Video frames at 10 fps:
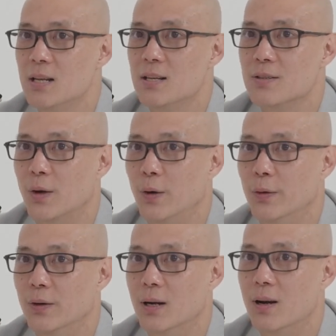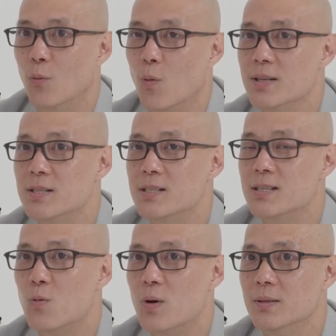So once
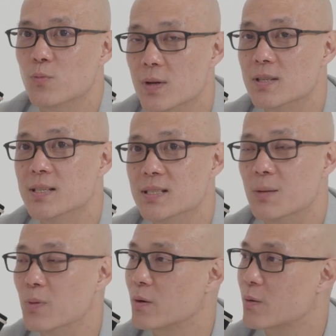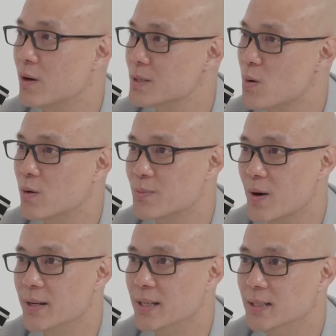I stumble across mortgage
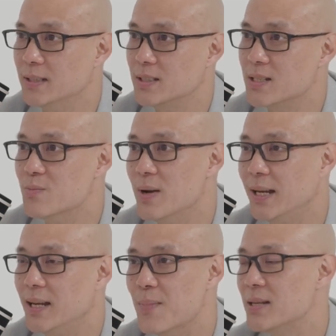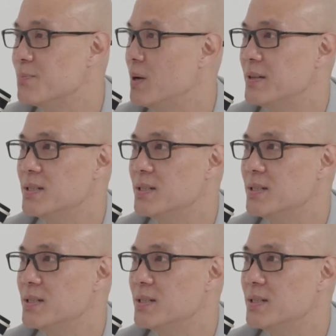broking, to me, it makes the perfect